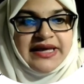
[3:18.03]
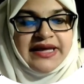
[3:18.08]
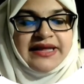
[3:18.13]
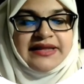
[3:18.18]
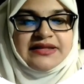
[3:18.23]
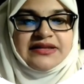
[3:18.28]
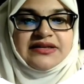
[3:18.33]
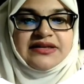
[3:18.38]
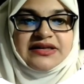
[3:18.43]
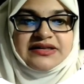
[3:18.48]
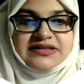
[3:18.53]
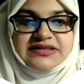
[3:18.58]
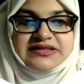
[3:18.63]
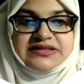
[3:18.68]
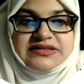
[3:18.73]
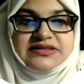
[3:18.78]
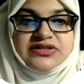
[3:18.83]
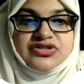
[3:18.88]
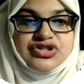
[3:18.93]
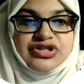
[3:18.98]
The next is the
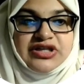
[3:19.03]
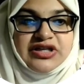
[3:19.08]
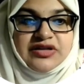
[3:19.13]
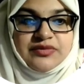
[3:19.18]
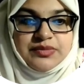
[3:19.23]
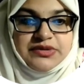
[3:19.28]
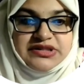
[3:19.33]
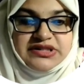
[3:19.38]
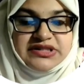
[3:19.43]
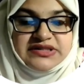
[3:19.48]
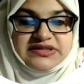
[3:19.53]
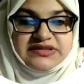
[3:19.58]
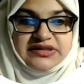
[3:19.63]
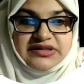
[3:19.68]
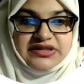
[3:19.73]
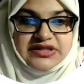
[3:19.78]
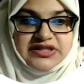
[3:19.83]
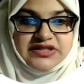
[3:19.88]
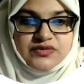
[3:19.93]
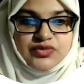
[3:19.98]
GLPT
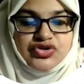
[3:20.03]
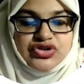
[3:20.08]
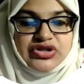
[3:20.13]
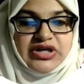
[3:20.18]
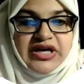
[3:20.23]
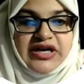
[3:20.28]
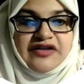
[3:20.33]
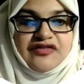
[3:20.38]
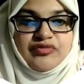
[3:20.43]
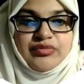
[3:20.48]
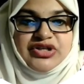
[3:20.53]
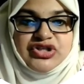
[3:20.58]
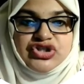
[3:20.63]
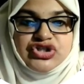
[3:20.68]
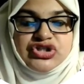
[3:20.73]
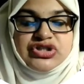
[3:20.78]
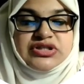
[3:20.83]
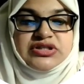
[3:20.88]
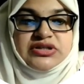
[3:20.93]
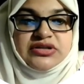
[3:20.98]
series, which I have
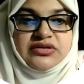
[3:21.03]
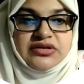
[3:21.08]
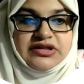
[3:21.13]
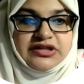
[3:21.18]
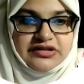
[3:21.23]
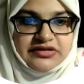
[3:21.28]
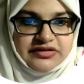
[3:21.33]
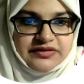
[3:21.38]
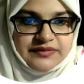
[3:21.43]
mentioned earlier.